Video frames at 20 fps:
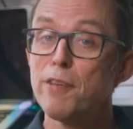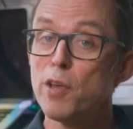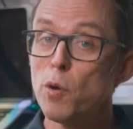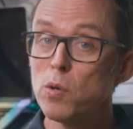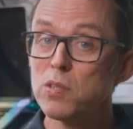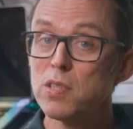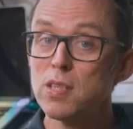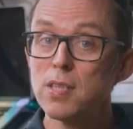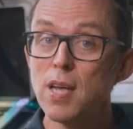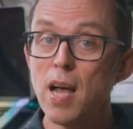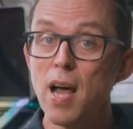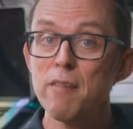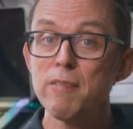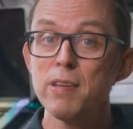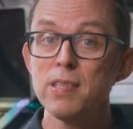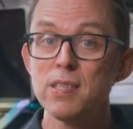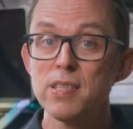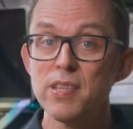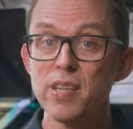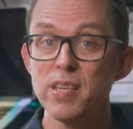you want to dive
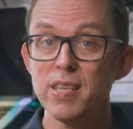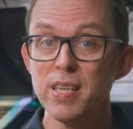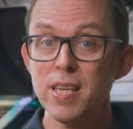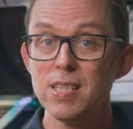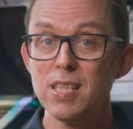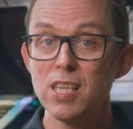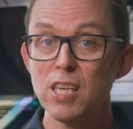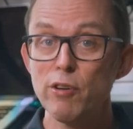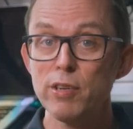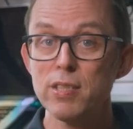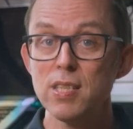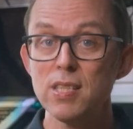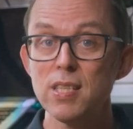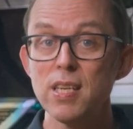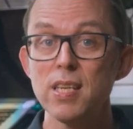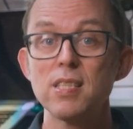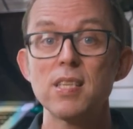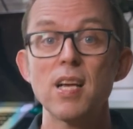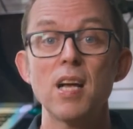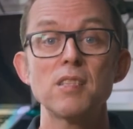into the nitty-gritty
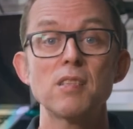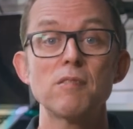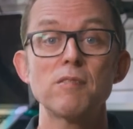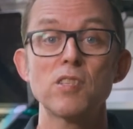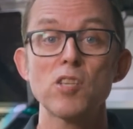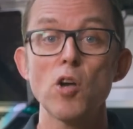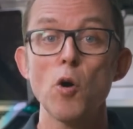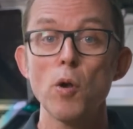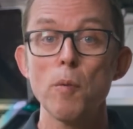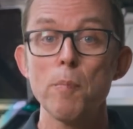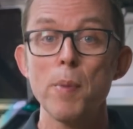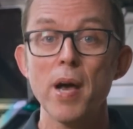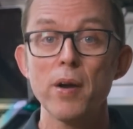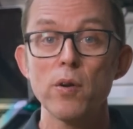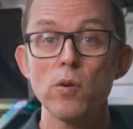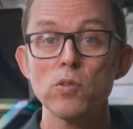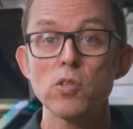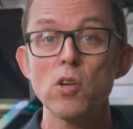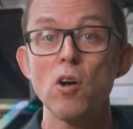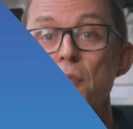details of solar
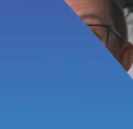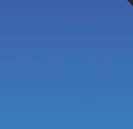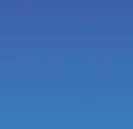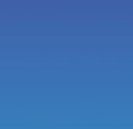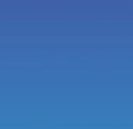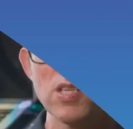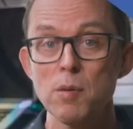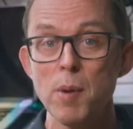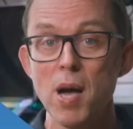panels on the Aussie